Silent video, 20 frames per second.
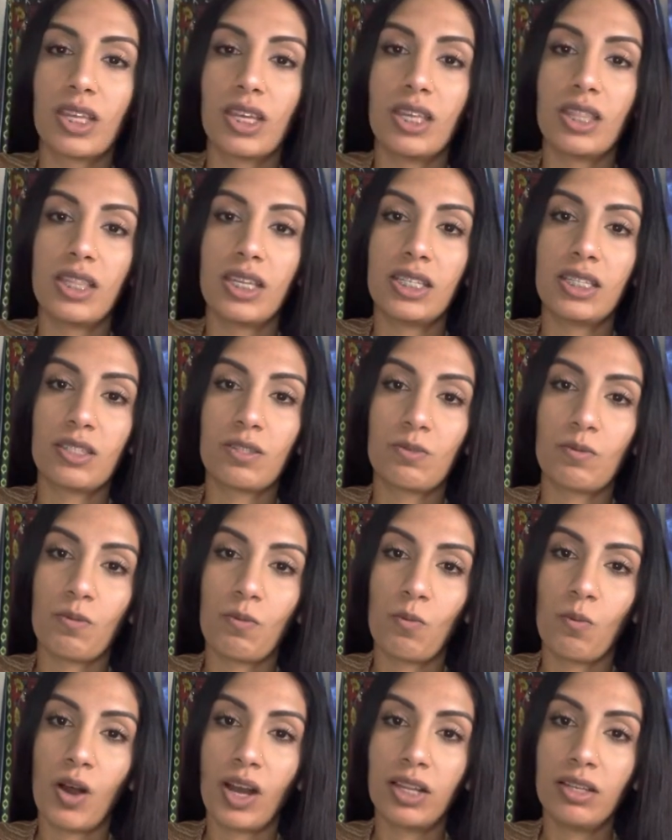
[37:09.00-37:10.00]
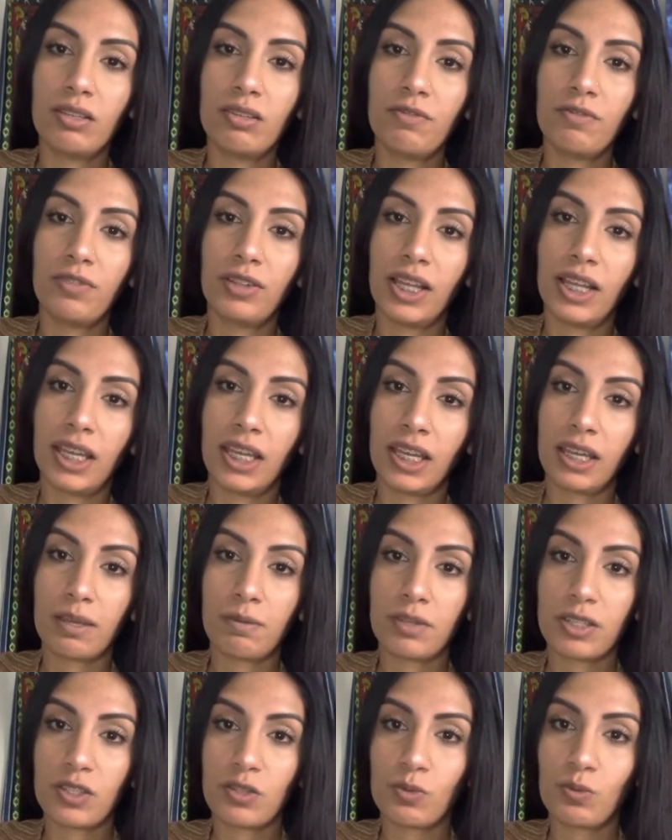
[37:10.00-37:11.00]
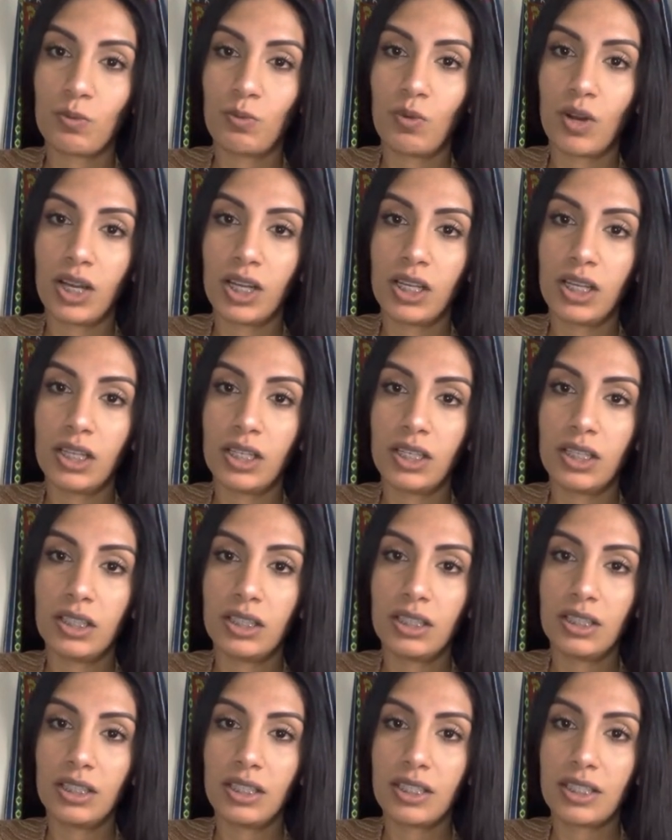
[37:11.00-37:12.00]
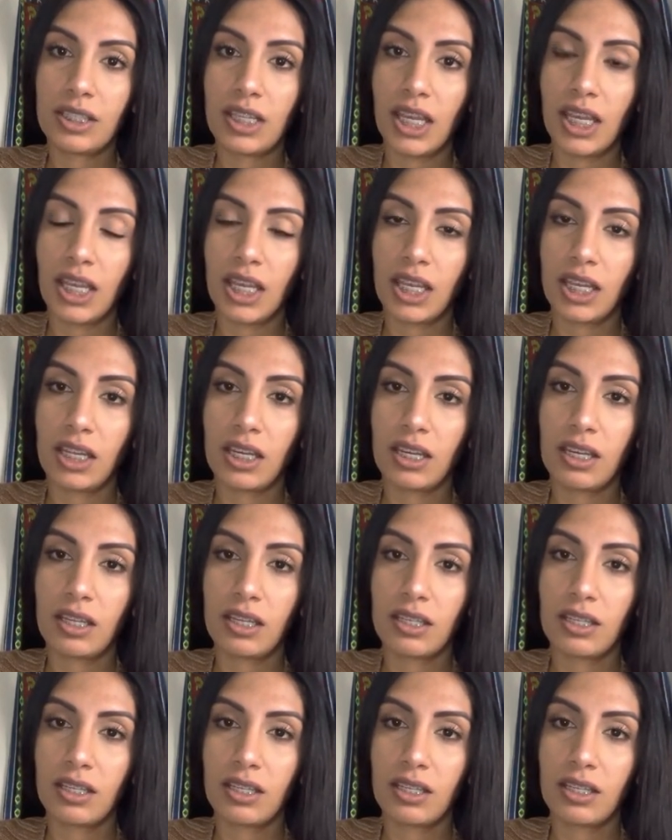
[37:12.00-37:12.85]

This one flame, this one seed